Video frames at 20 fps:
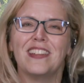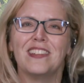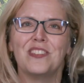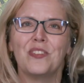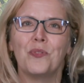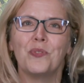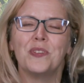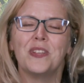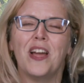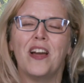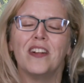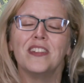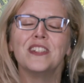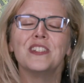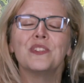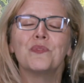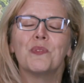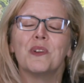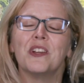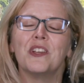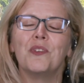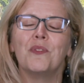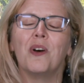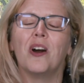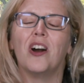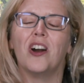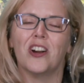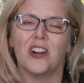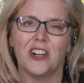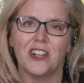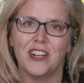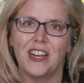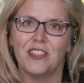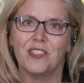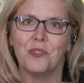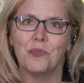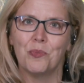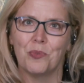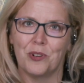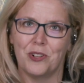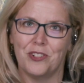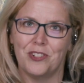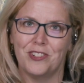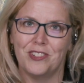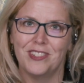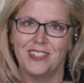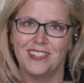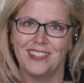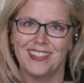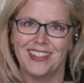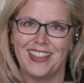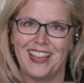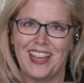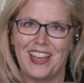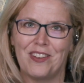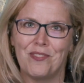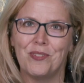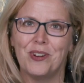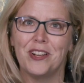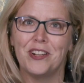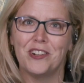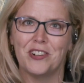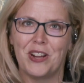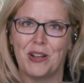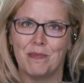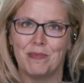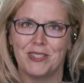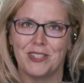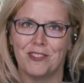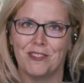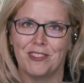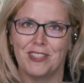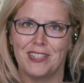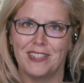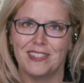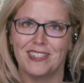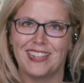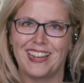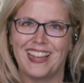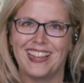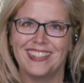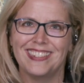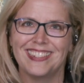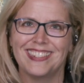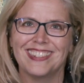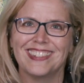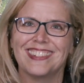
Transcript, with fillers: So tell us where you are in the world and what you're up to these days.